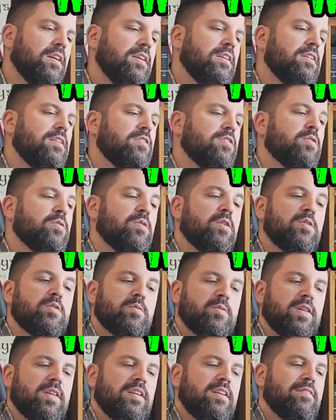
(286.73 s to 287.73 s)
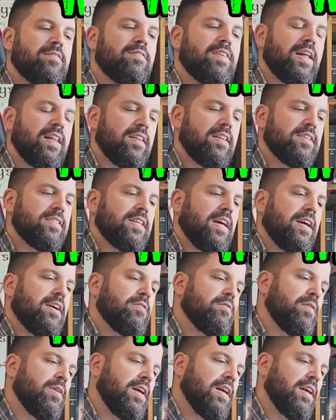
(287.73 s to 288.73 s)
So those were the novellas I
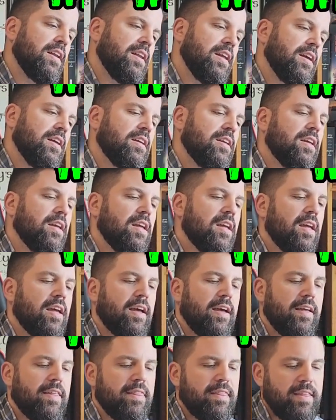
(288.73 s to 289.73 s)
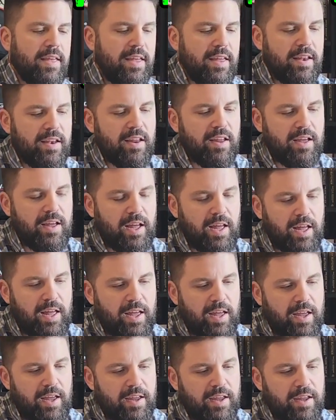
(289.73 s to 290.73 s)
read, and then
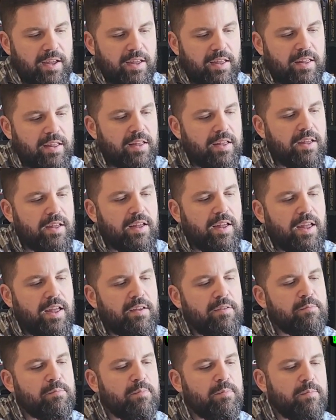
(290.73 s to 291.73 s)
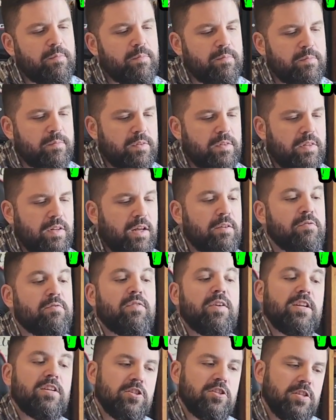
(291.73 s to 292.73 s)
I
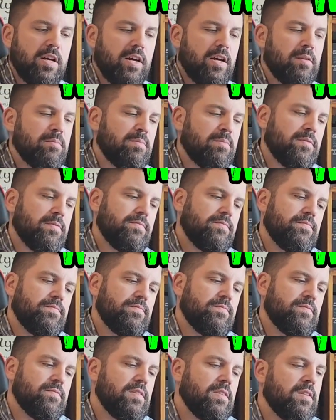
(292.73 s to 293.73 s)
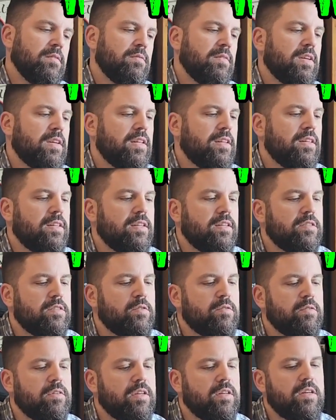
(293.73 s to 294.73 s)
finished up, get these
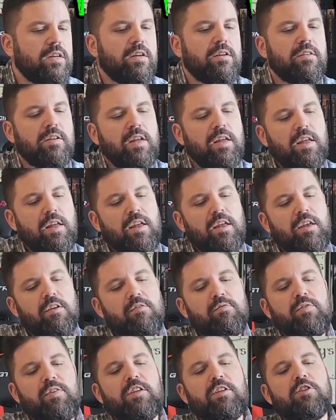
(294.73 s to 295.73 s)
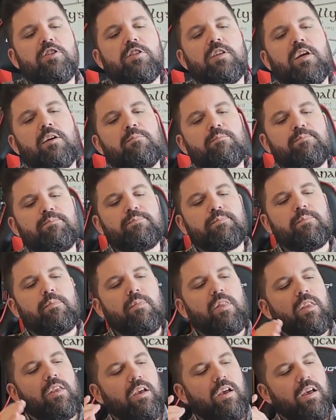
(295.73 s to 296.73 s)
over here, finished up
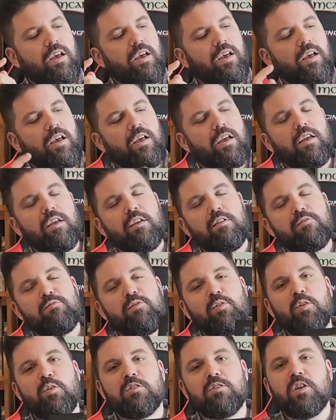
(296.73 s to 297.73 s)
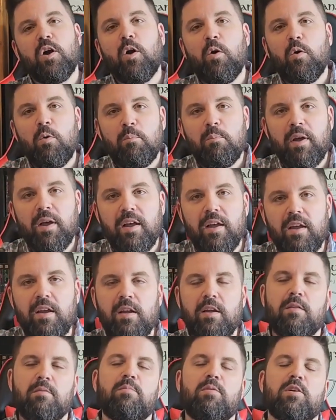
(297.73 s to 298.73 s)
Fool's Hope,
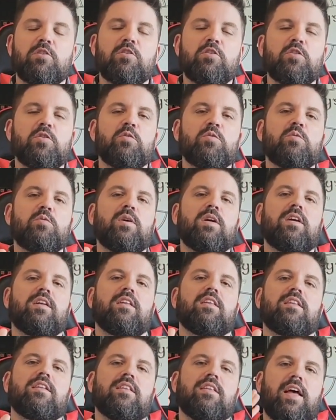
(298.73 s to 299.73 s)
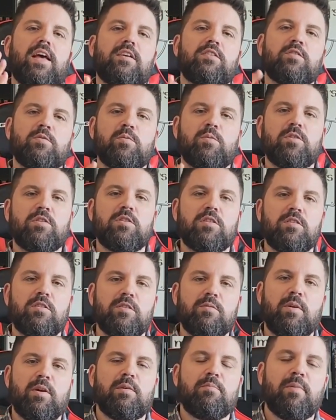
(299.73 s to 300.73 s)
Book 2 in the Last War series
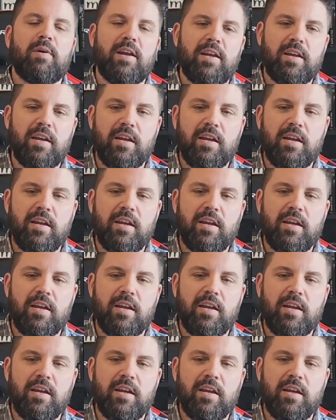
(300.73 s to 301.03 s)
by Mike